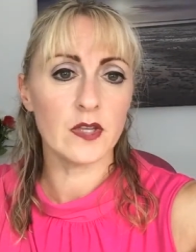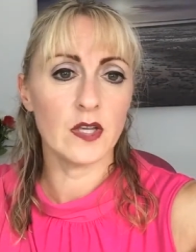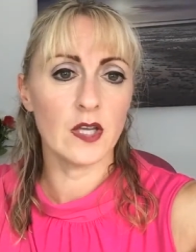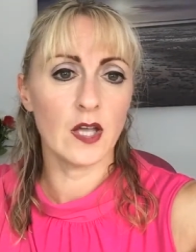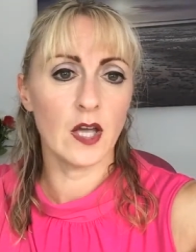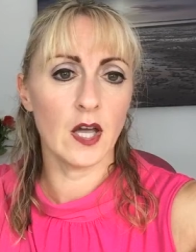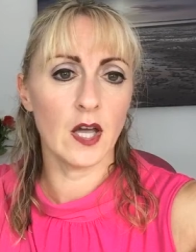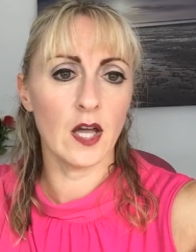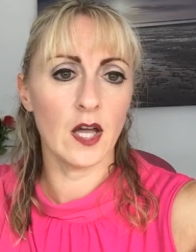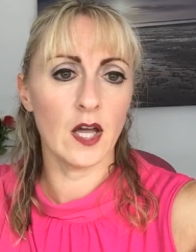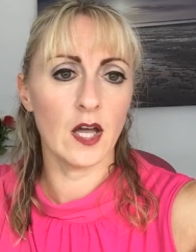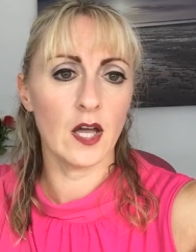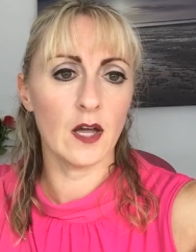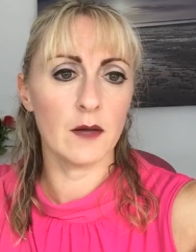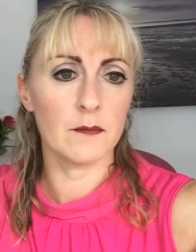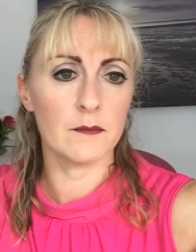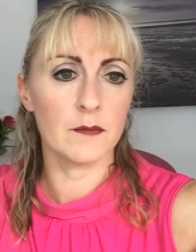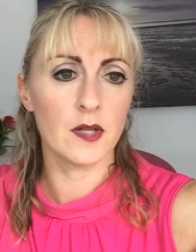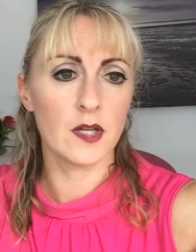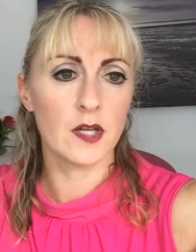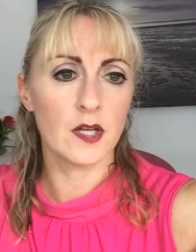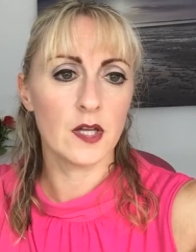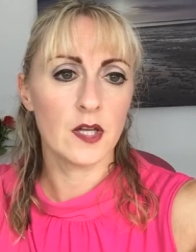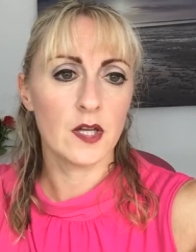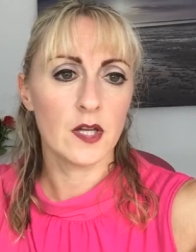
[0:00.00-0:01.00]
Join
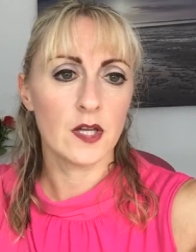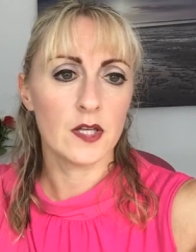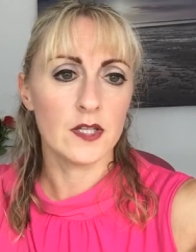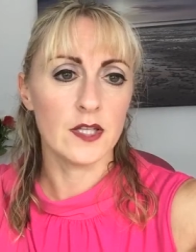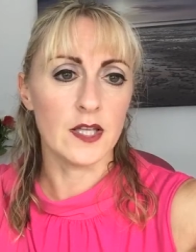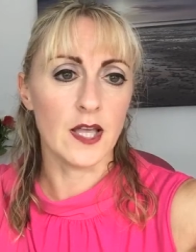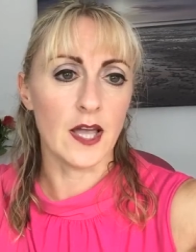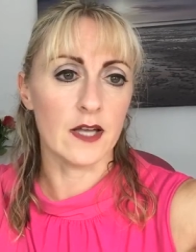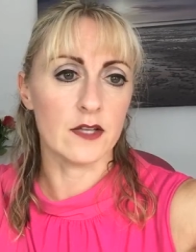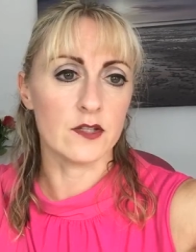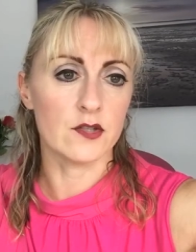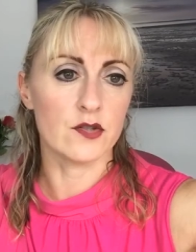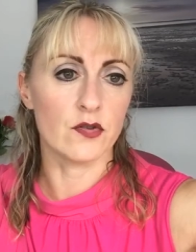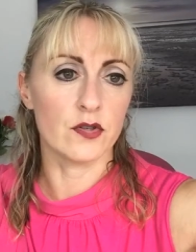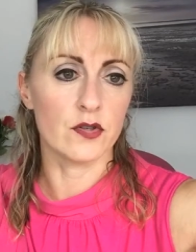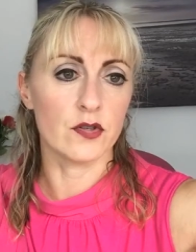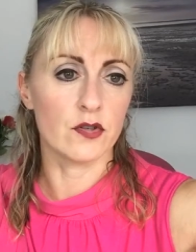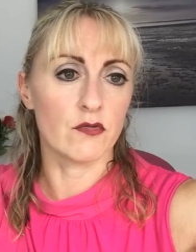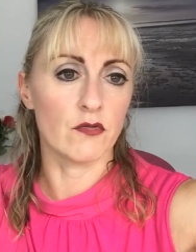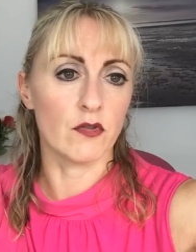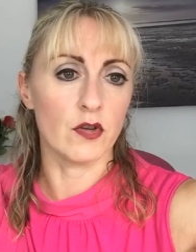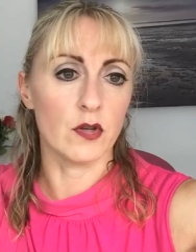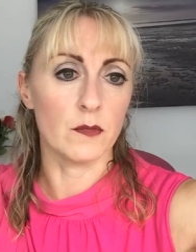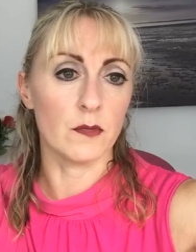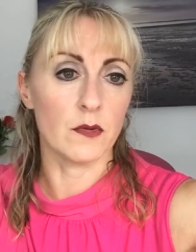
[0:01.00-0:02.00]

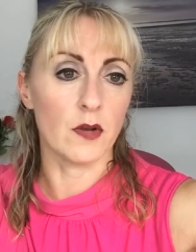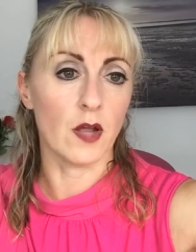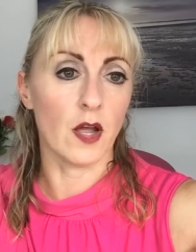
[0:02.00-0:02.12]
group